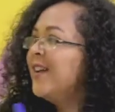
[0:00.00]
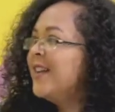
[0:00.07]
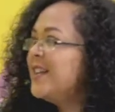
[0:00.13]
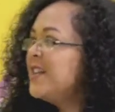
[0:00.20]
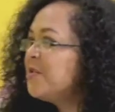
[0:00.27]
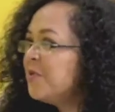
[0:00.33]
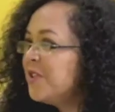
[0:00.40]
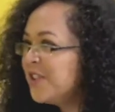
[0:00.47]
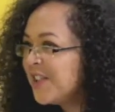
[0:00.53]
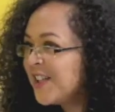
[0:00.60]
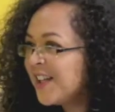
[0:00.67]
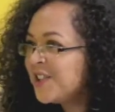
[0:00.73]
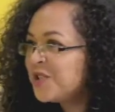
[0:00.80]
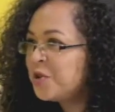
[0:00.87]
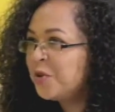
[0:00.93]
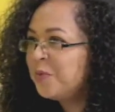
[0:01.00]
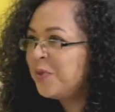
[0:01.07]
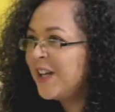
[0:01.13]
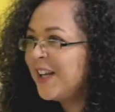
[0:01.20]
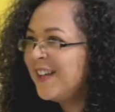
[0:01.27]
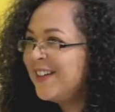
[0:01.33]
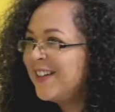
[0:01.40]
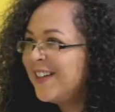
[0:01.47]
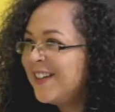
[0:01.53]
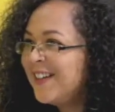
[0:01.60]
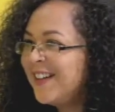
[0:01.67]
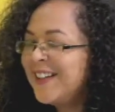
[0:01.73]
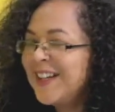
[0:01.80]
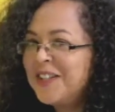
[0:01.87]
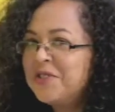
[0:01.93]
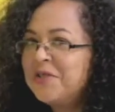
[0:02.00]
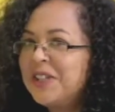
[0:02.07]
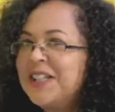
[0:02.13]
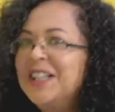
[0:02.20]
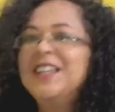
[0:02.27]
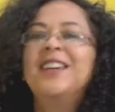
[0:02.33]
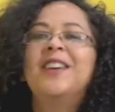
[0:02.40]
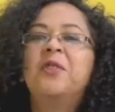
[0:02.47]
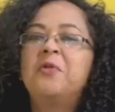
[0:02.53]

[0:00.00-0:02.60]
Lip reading: Ladies, we need to take a short break again quickly.